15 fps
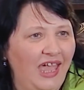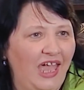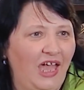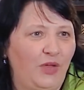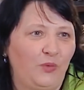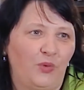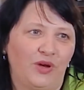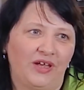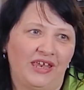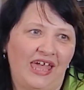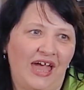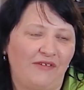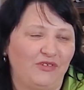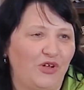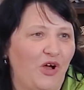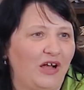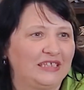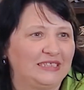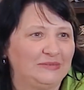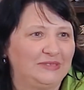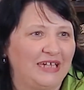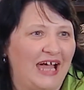and we're going to have an
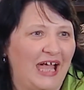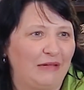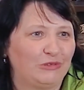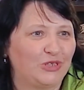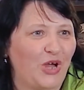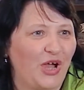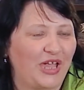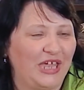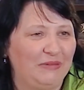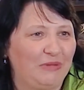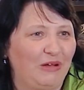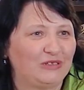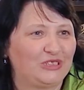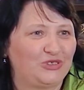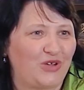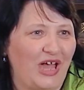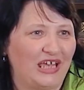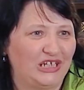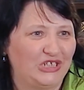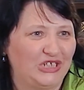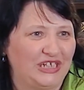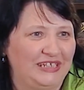awesome time talking about
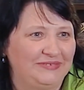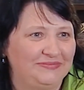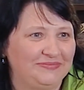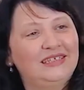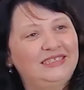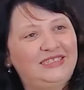strategy.